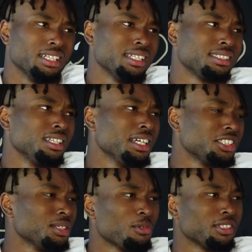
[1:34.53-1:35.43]
His
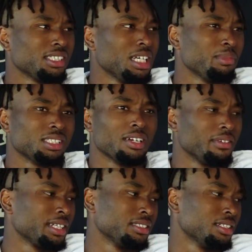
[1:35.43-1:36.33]
leadership on his team is
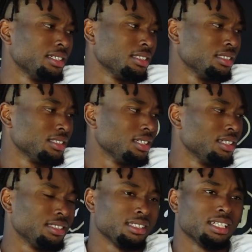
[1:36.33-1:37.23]
everything to us.
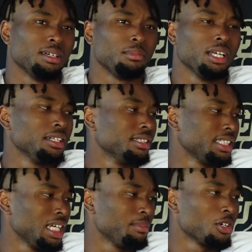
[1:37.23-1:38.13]
Just him leading the
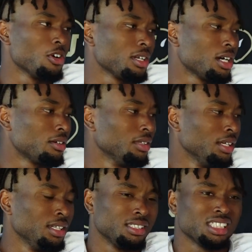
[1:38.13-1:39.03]
team and going out,
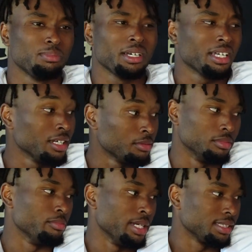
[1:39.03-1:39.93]
just being him,
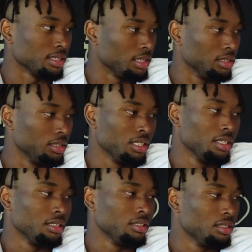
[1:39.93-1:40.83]
basically.
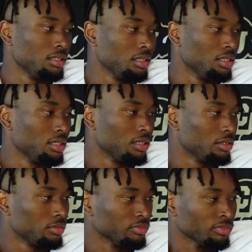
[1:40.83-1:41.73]
What does he say in the
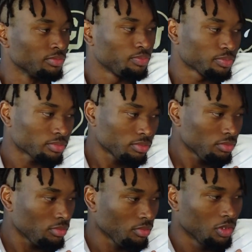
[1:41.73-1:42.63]
huddle, you know, when
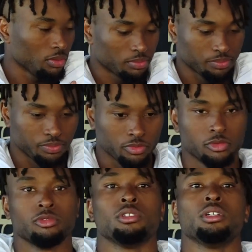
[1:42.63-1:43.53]
things are getting tough
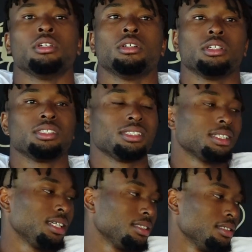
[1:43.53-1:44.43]
last week?
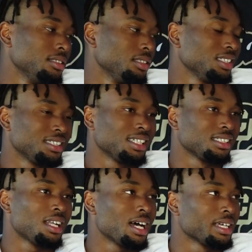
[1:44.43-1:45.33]
Just tell
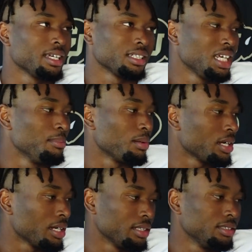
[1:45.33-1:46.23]
us lock in, keep
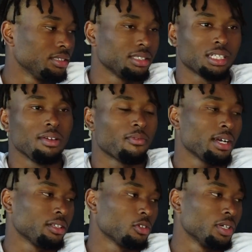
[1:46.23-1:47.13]
playing, and just keep
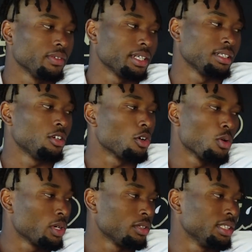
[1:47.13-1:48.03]
fighting through everything. Don't
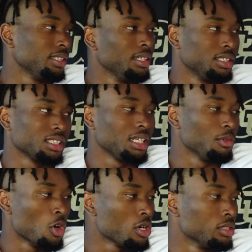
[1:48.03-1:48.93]
quit on it, just keep
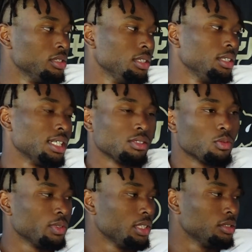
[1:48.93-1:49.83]
going. That's
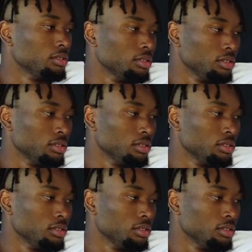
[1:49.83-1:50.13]
what we do.